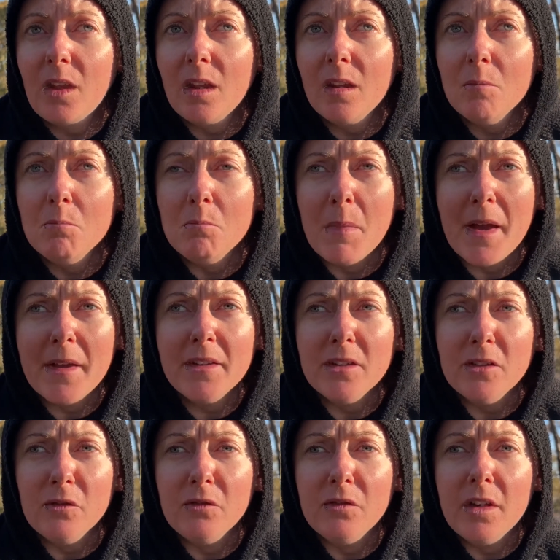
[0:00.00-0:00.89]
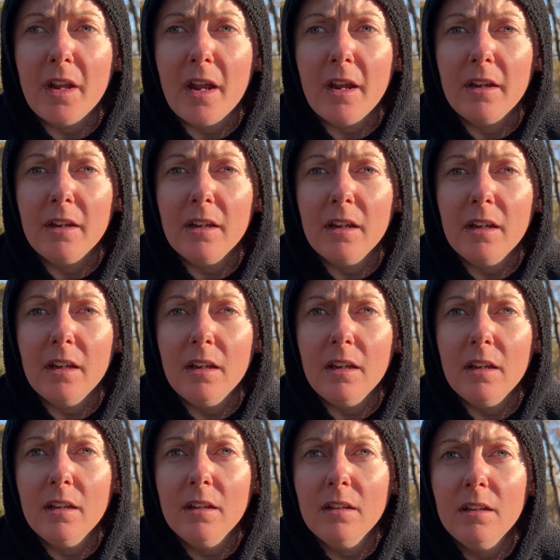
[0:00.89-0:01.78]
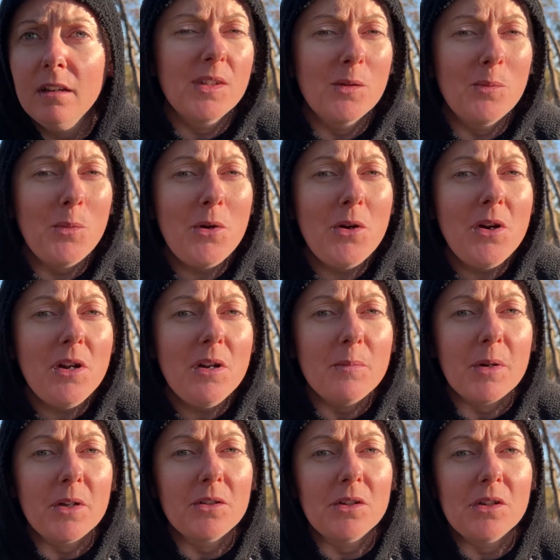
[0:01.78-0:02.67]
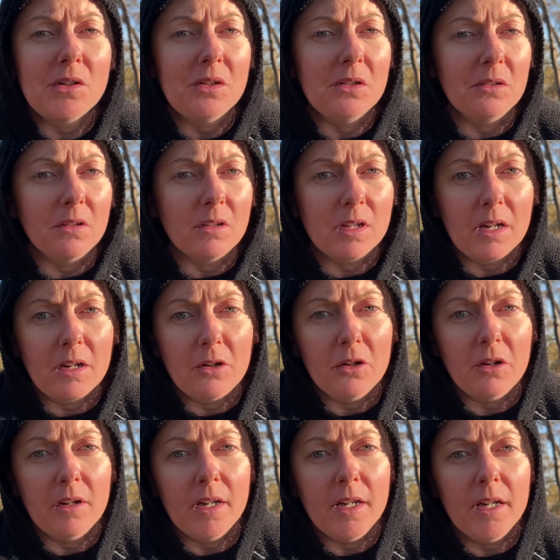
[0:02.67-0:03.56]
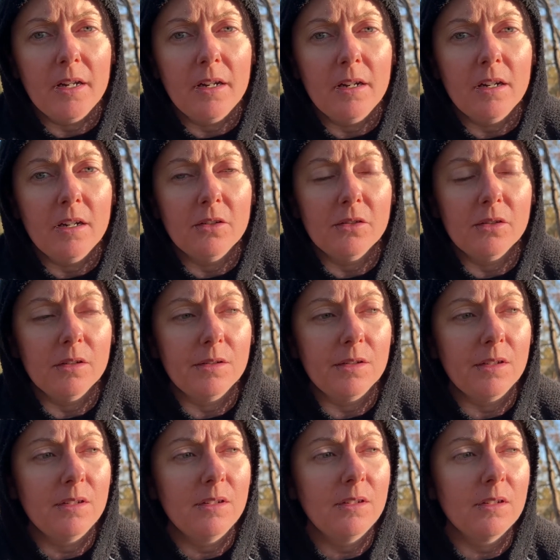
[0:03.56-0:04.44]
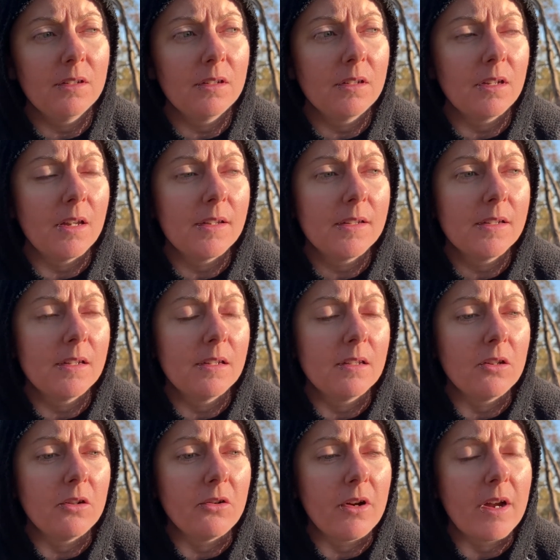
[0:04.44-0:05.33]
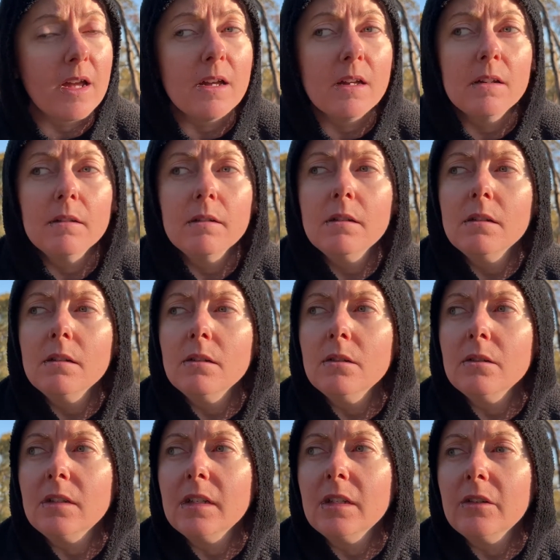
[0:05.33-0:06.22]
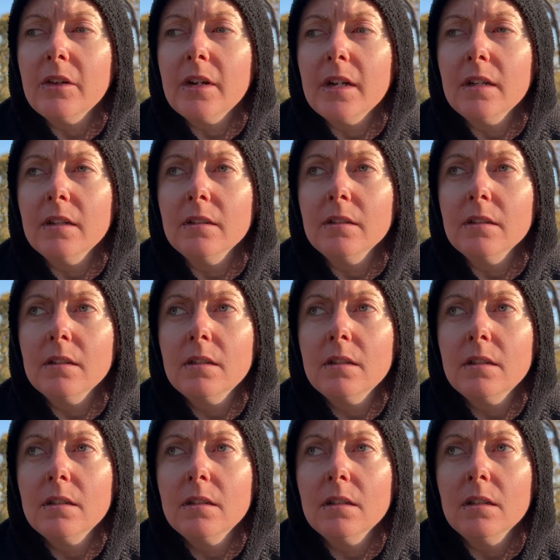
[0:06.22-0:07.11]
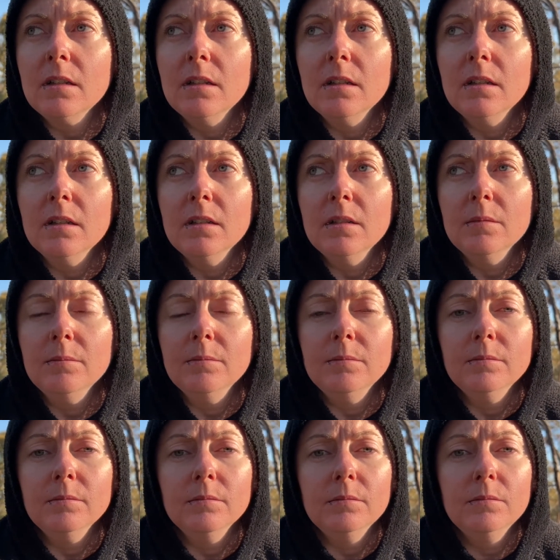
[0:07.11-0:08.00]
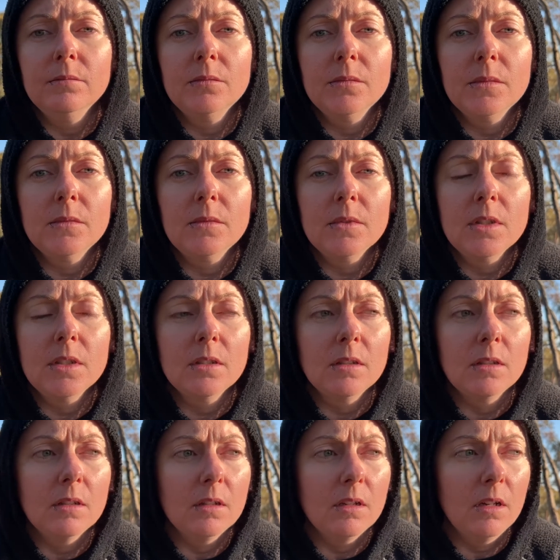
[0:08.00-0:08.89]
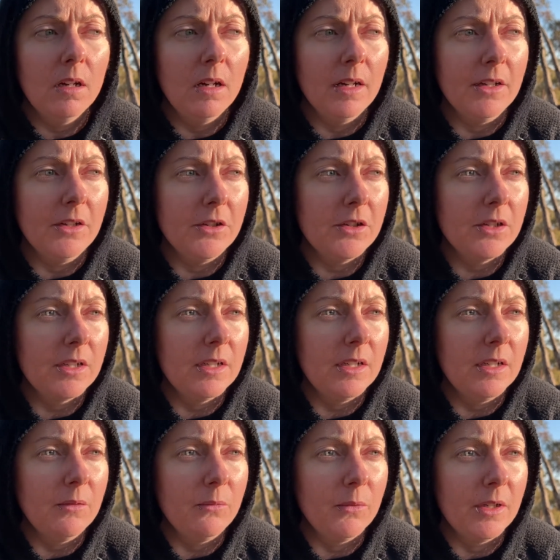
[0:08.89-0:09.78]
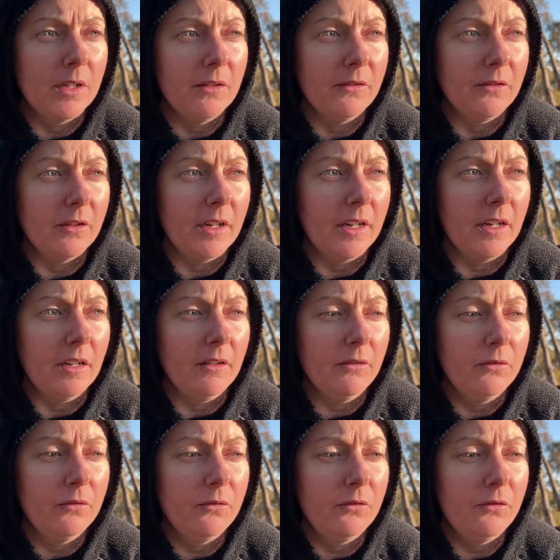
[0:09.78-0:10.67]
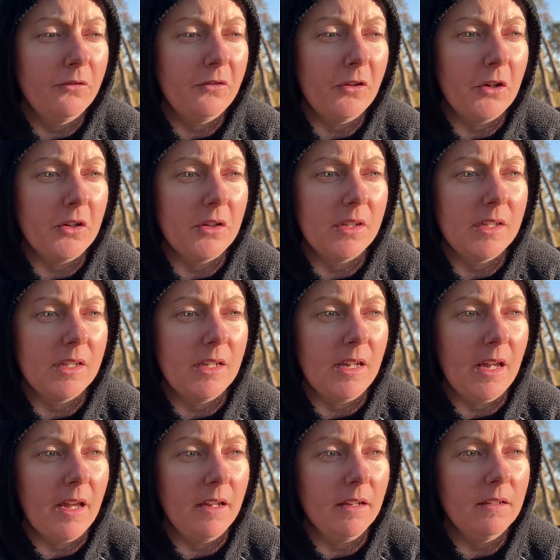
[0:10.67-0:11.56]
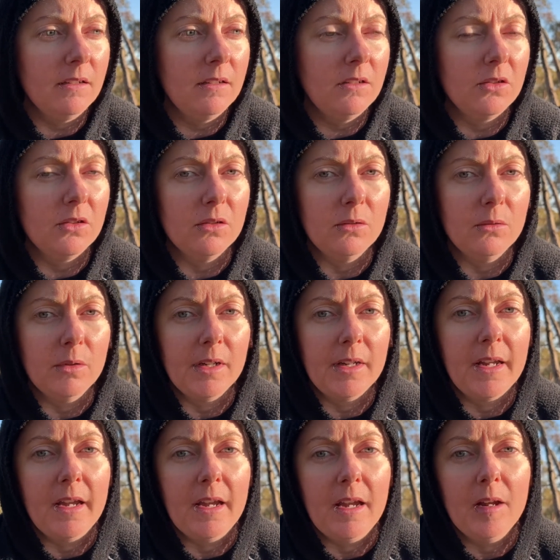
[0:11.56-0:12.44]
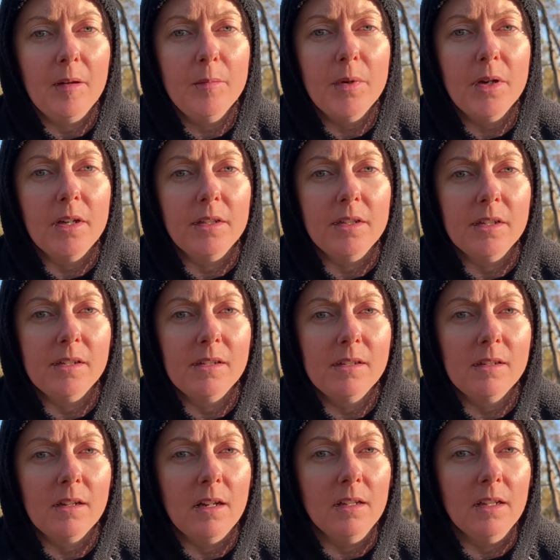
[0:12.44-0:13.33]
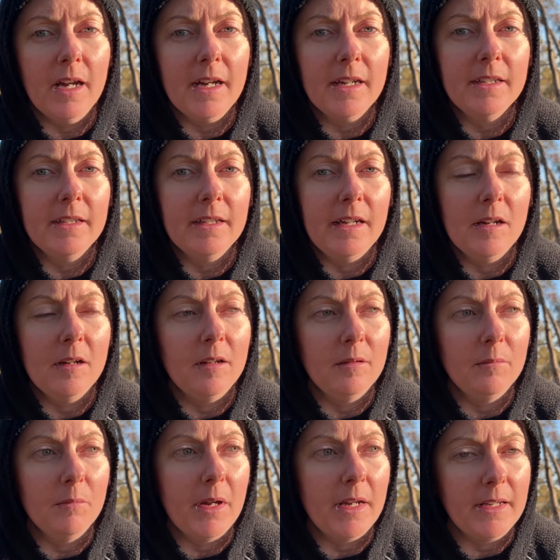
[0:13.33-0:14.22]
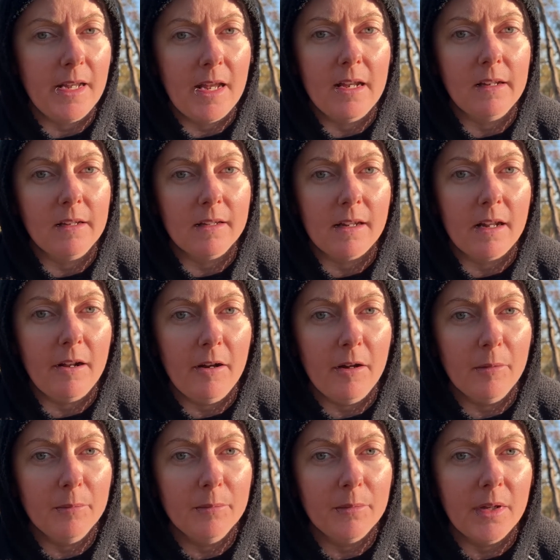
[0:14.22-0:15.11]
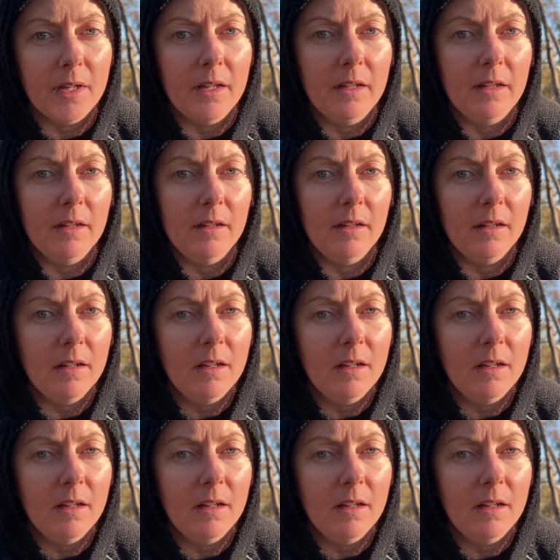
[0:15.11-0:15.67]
Massive tank here. So pretty much as soon as I got here, I was just sussing the ground and looking around. I usually, whenever I first get to a camp, I like to get my tent set up, and